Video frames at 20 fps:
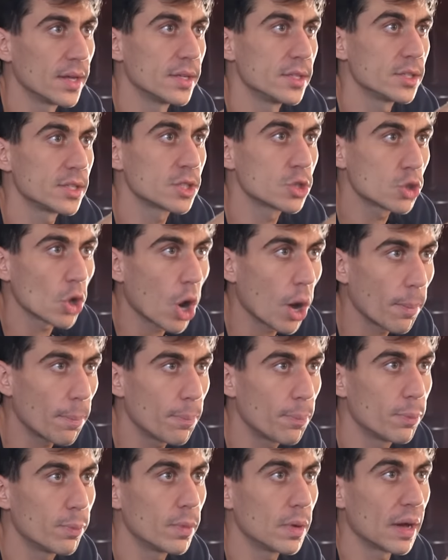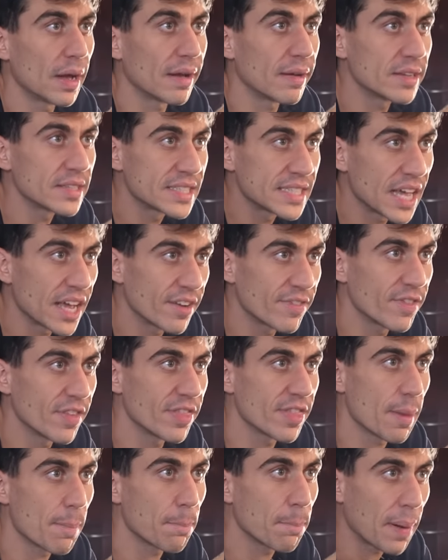Stop
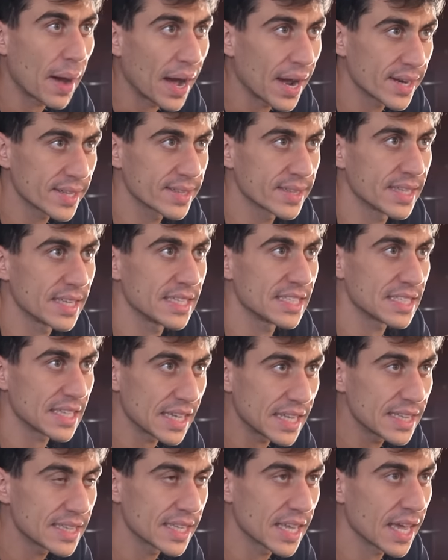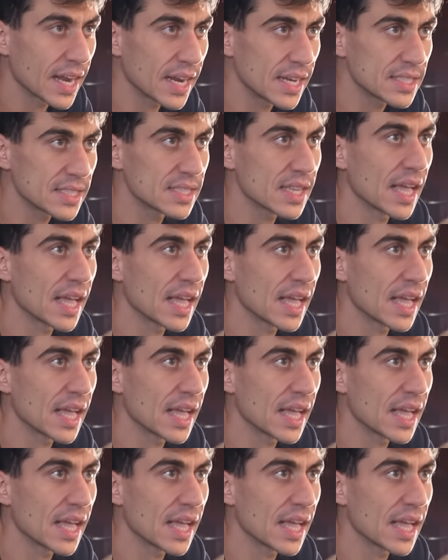serving the party's interest